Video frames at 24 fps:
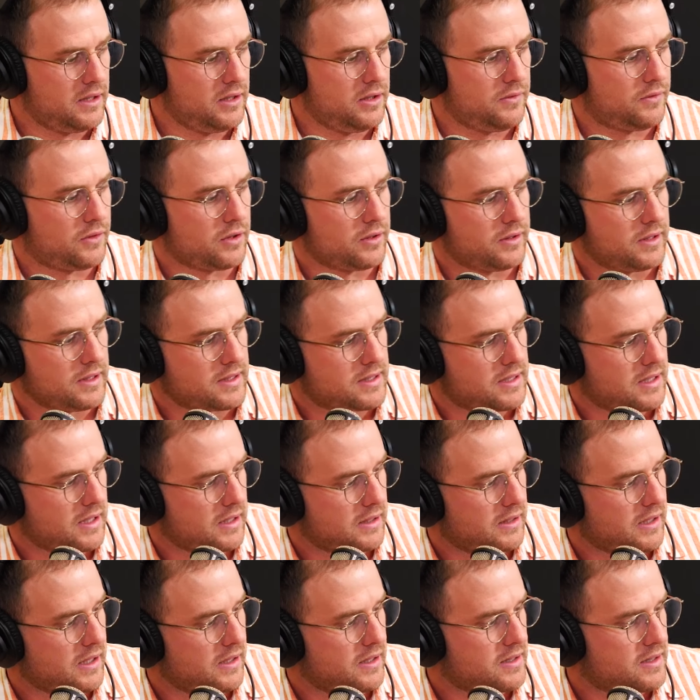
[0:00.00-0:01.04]
then you've got this
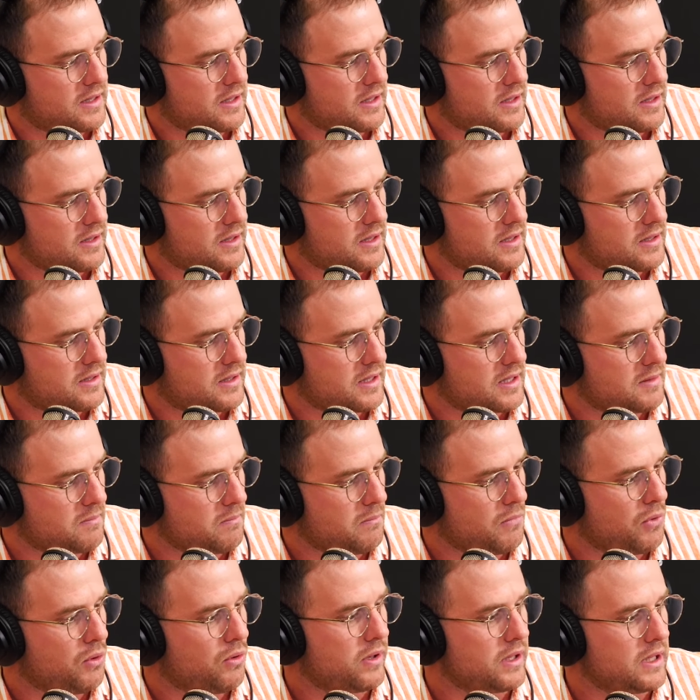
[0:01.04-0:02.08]
thing down the side that says
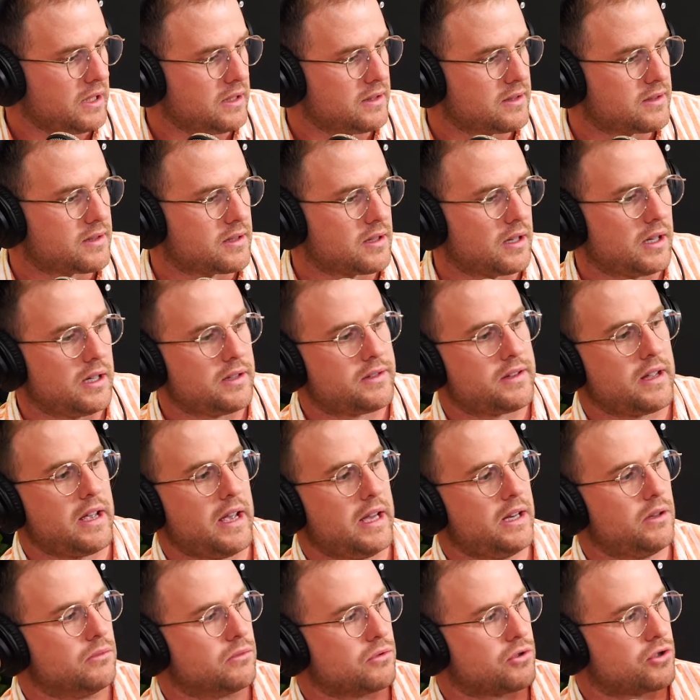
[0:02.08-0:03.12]
more insights,
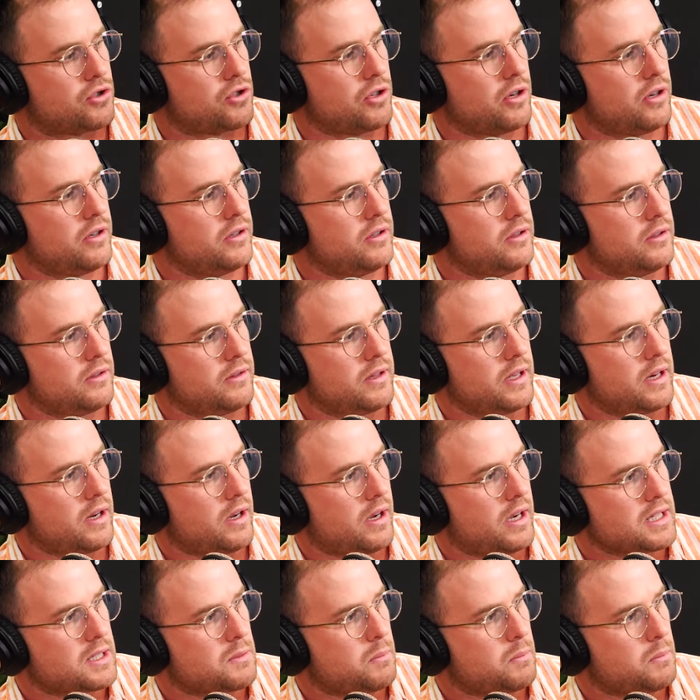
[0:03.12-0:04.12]
and it will show you that I